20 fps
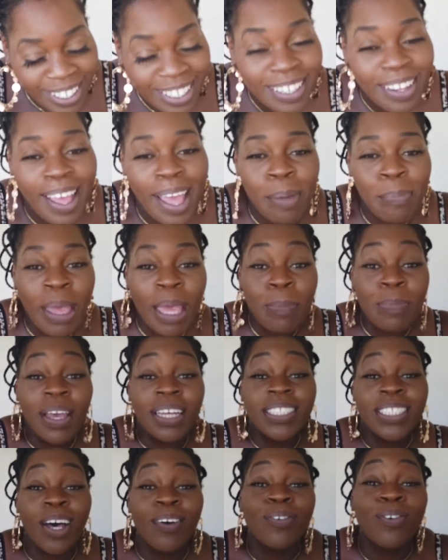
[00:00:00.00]
It may
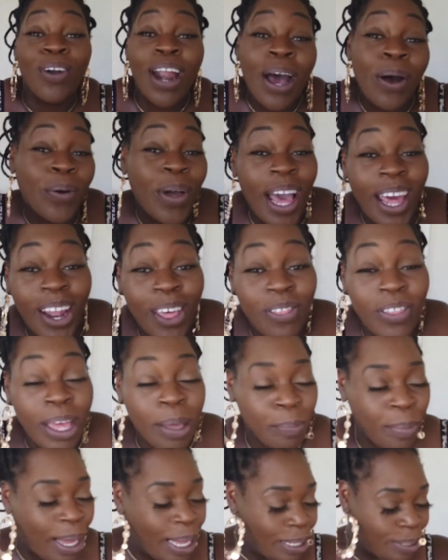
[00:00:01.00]
be a tough crowd kind of
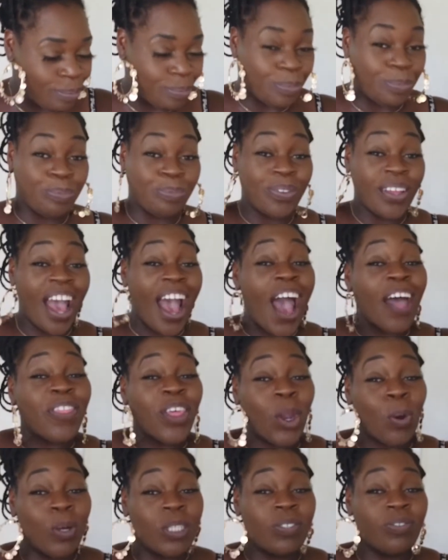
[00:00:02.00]
thing, but I
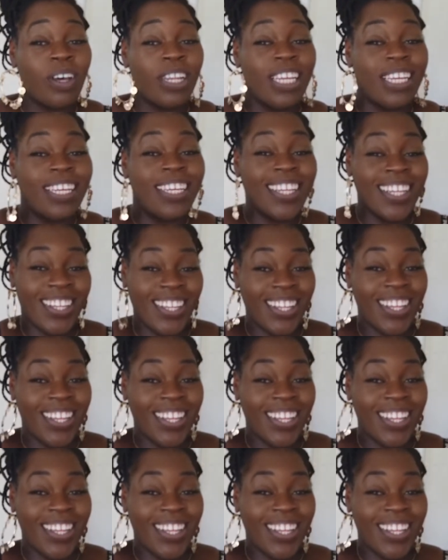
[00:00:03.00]
thought it was funny.